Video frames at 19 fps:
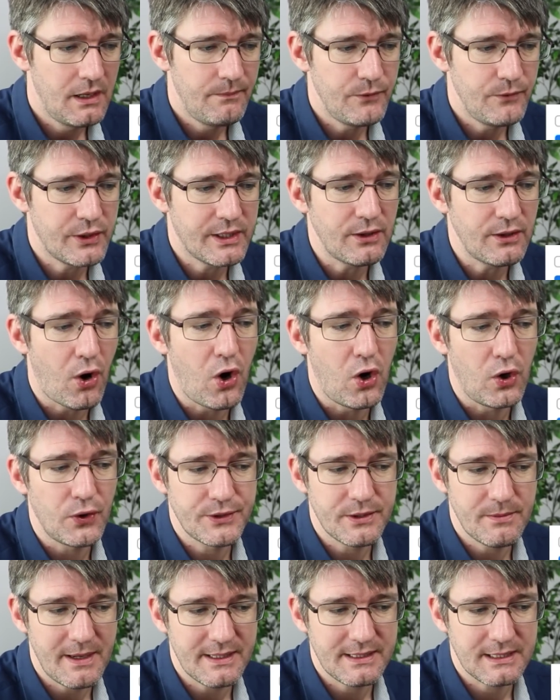You can
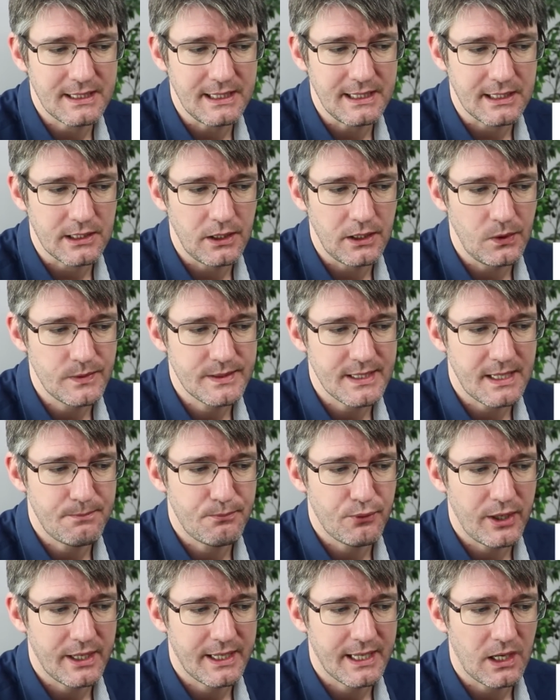automatically close that
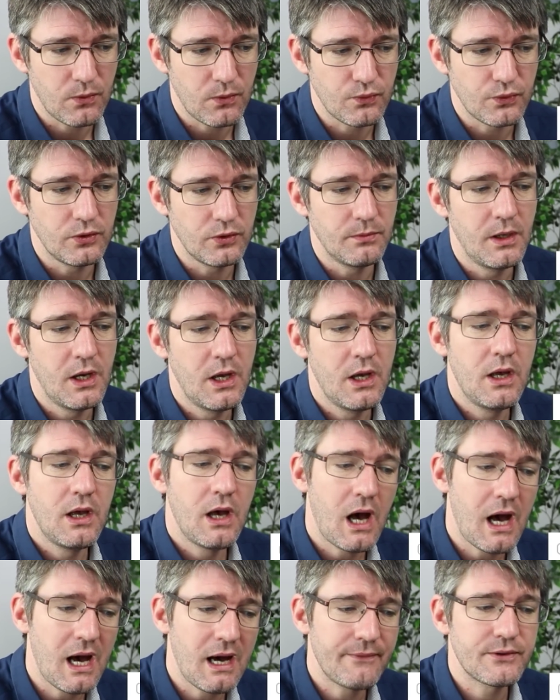breakout room
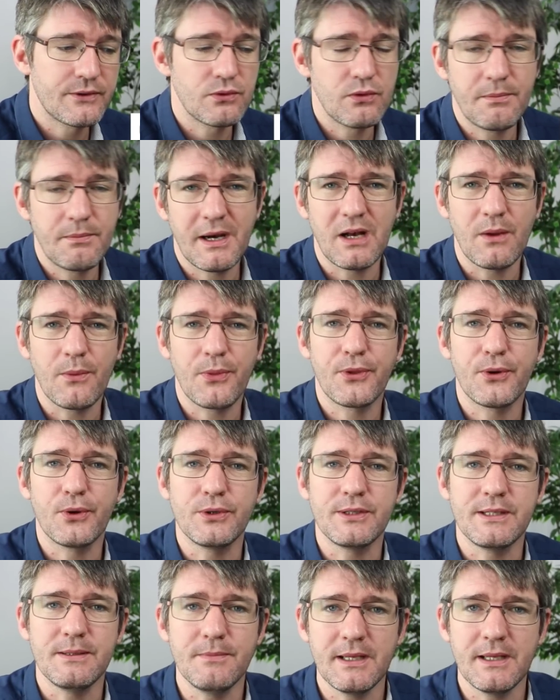after about
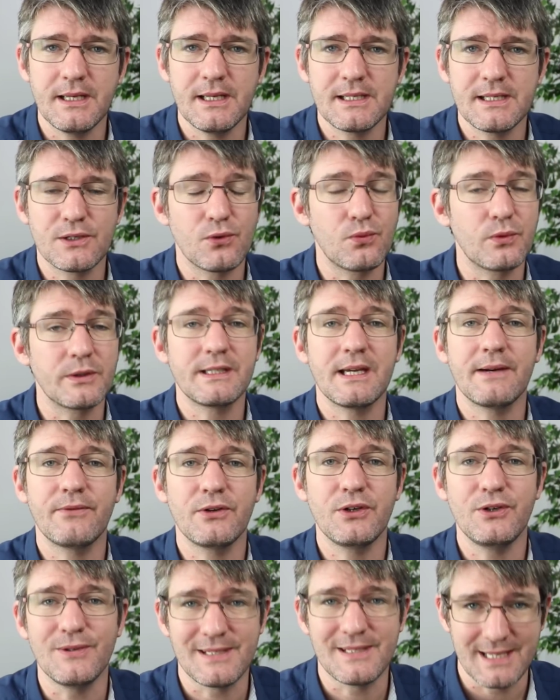30 minutes or whatever
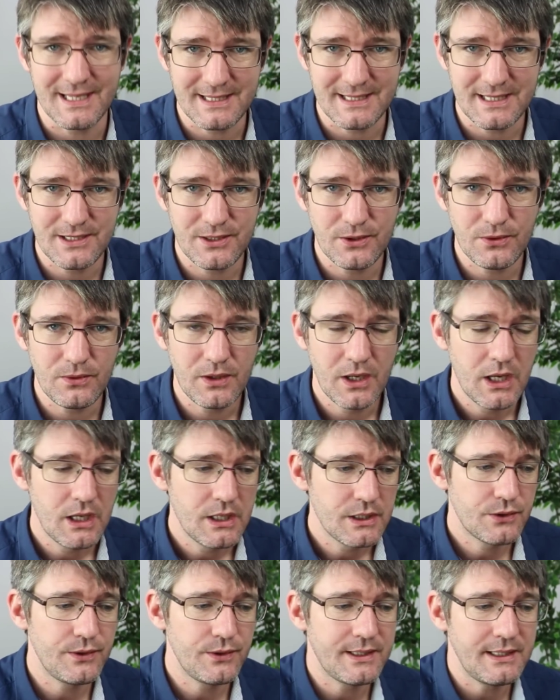you set it to.
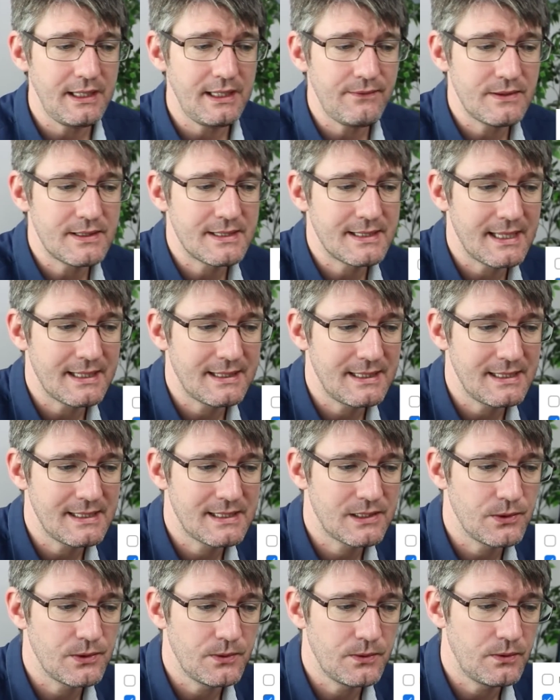So you could even set
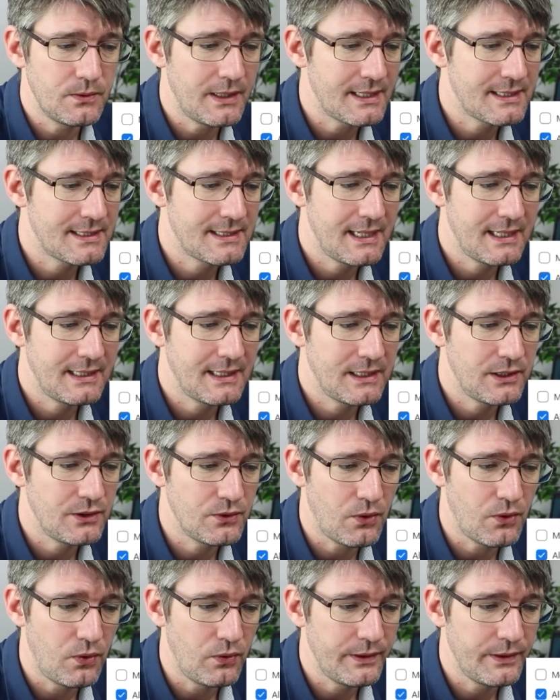this to, let's say that
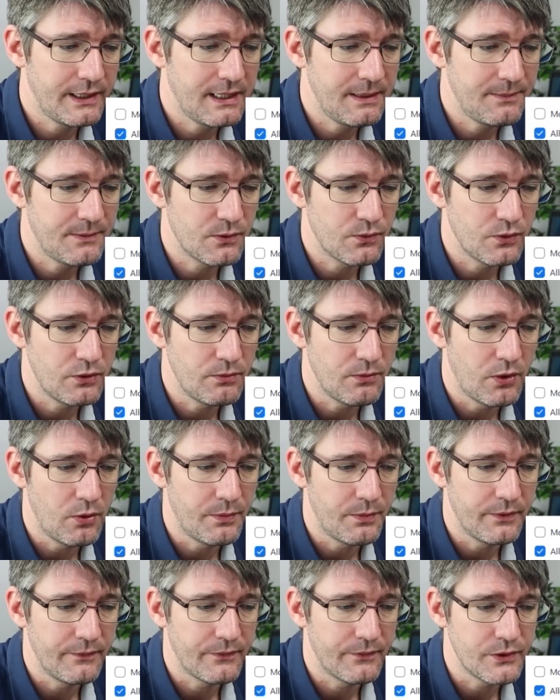you only keep the room
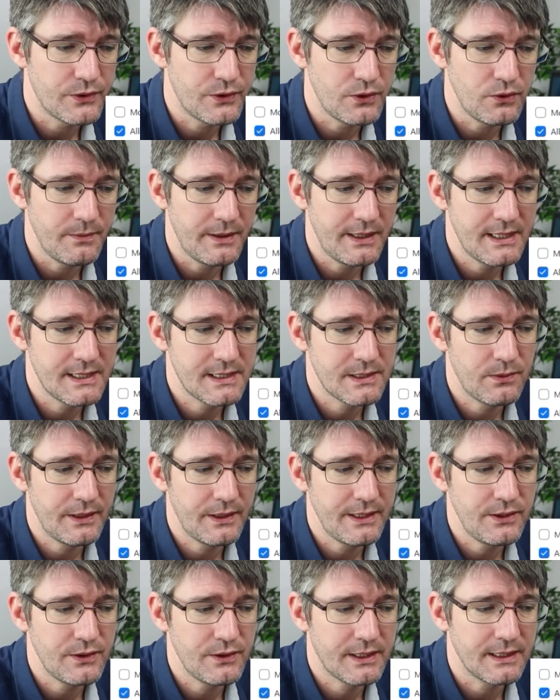open for two minutes. Well,
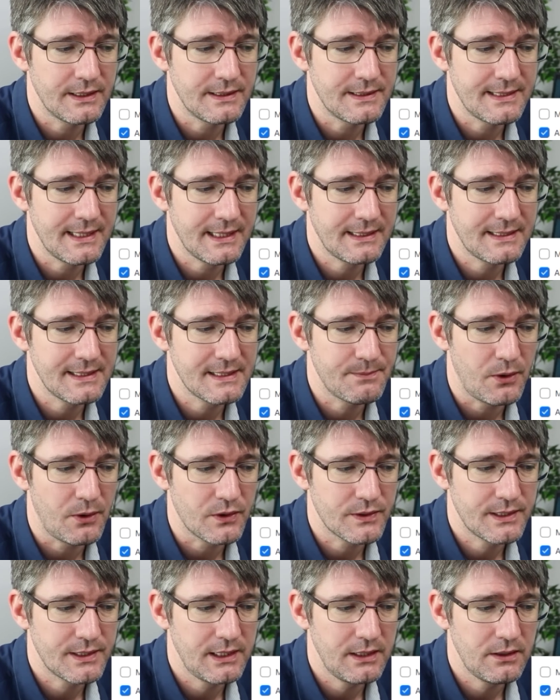then you can tick this
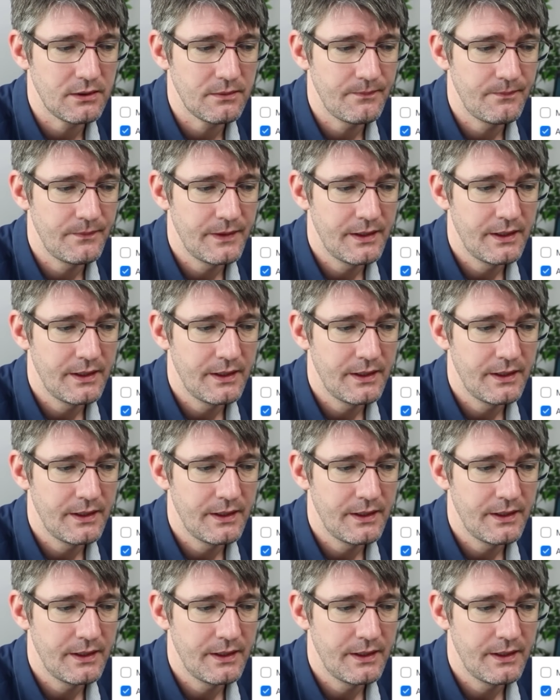box here